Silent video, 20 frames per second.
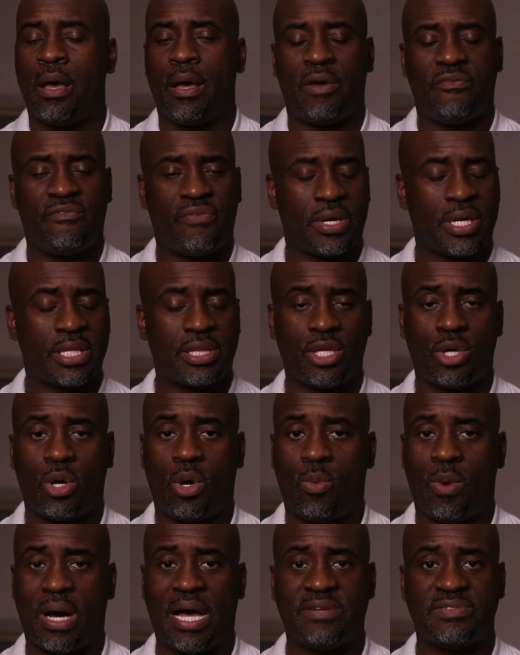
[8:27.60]
Forget the
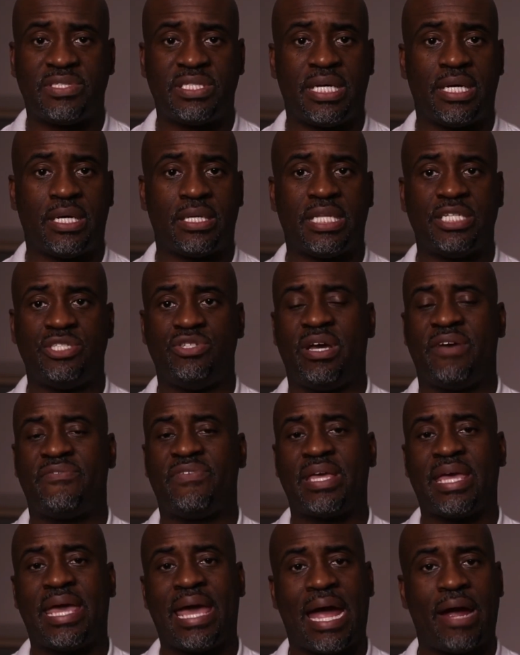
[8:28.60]
old wives' tale that you have to
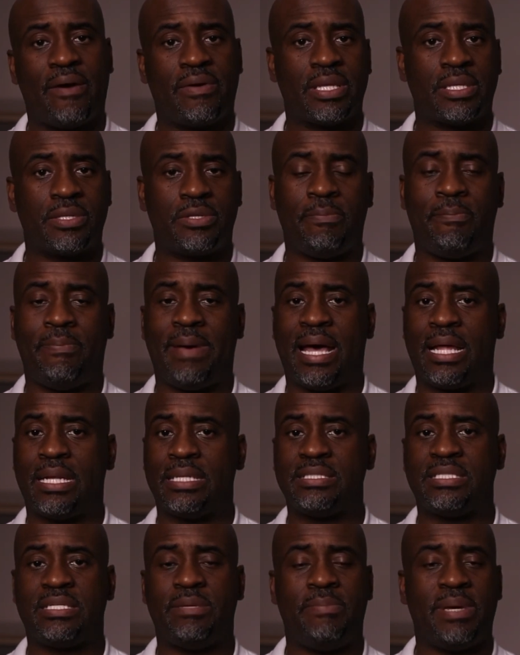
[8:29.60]
carry a little
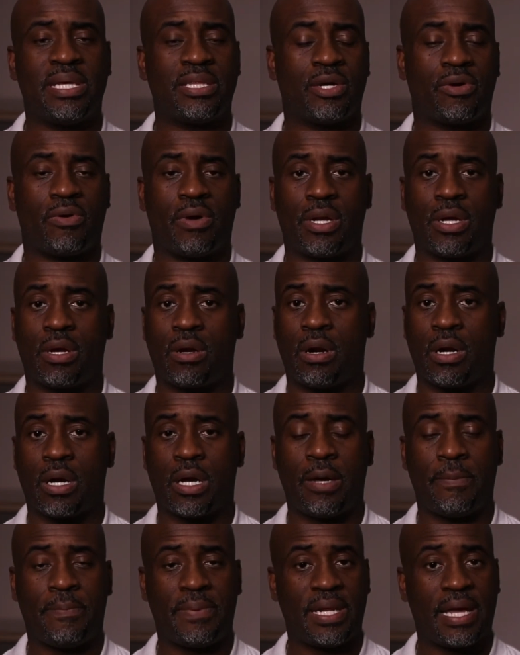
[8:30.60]
balance to make the credit card
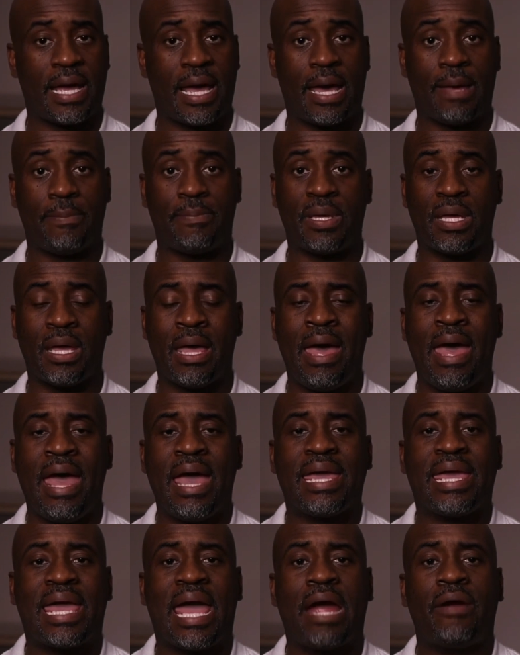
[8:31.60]
company happy.
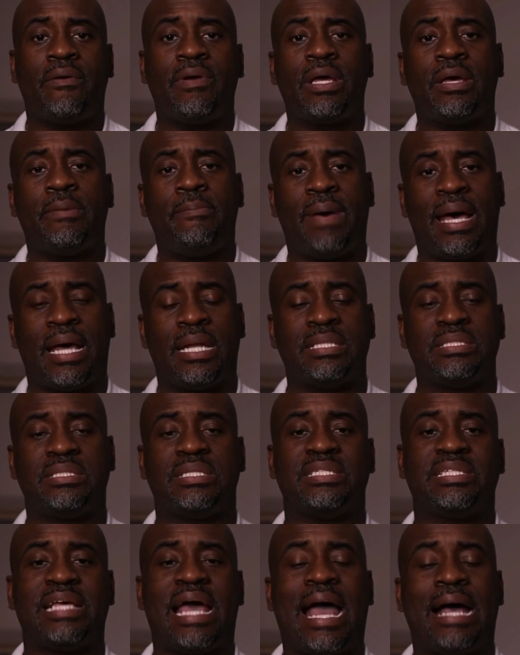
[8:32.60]
Carrying a balance
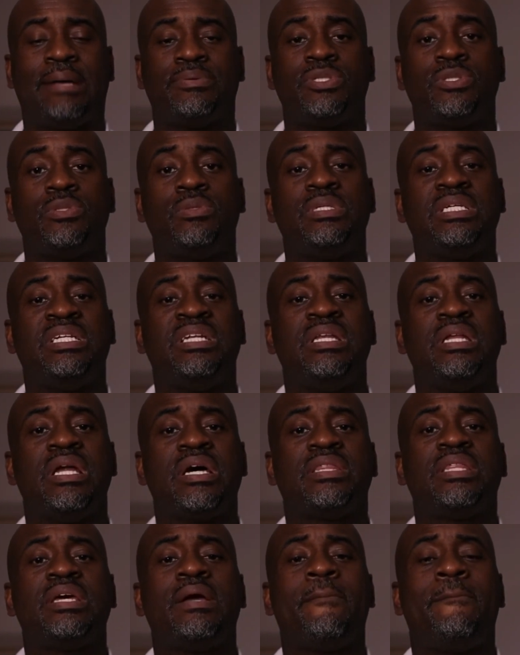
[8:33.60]
does absolutely
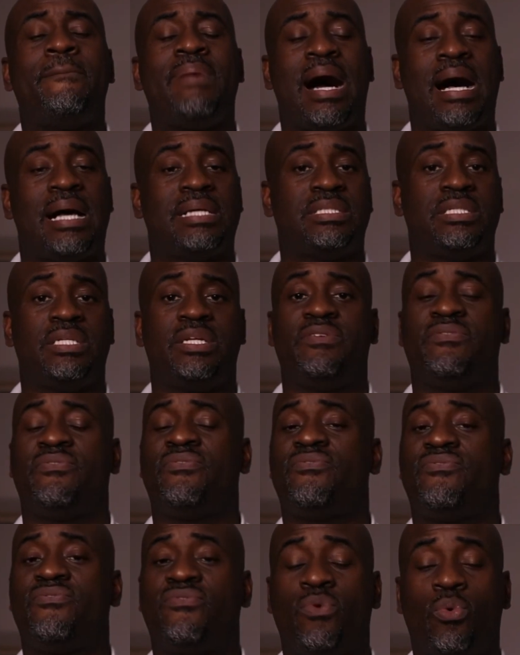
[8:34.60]
nothing positive
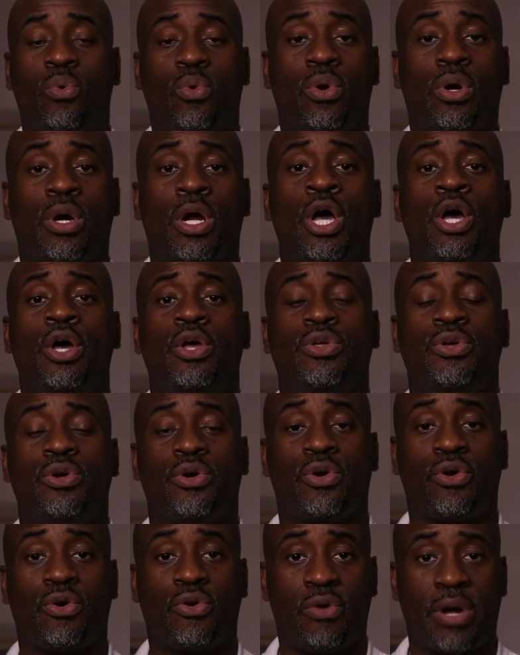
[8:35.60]
for your
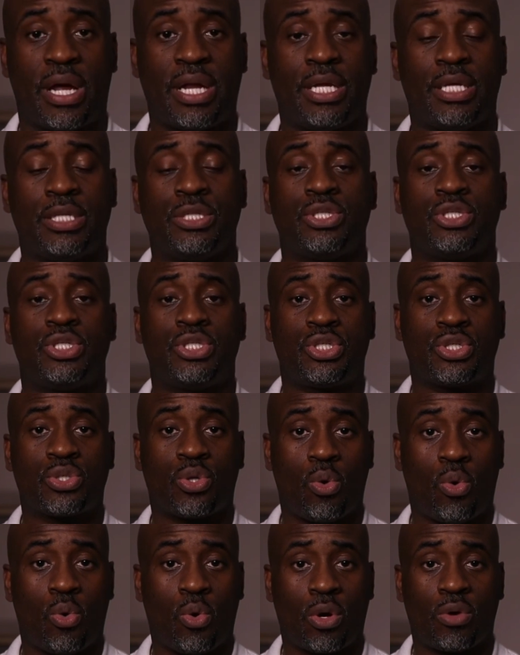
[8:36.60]
credit
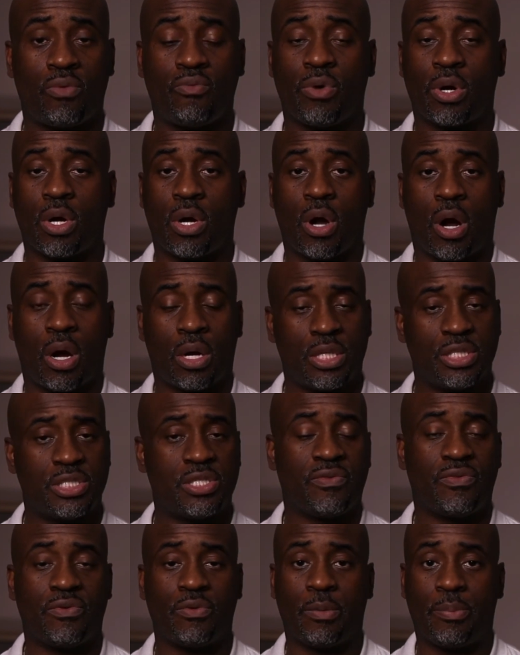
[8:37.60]
score, regardless
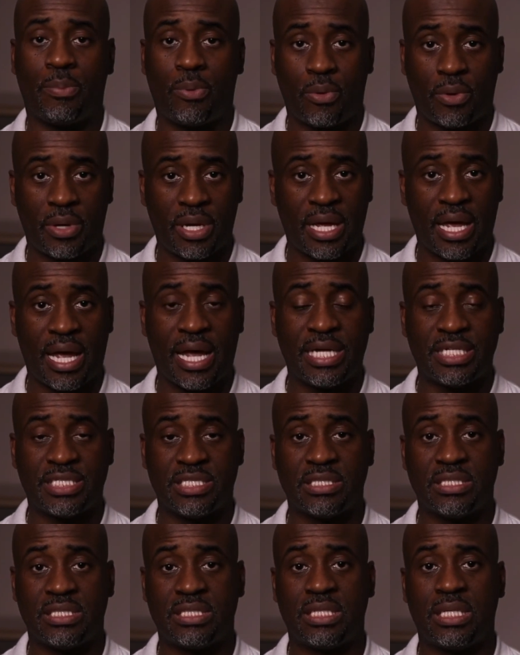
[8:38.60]
of the reporting
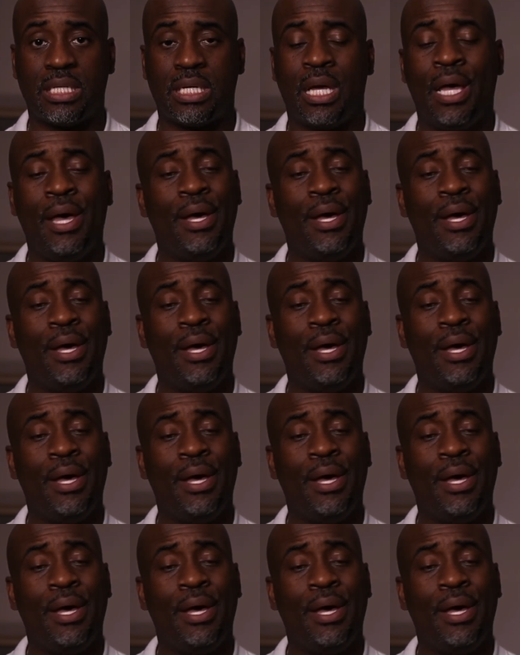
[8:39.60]
agency.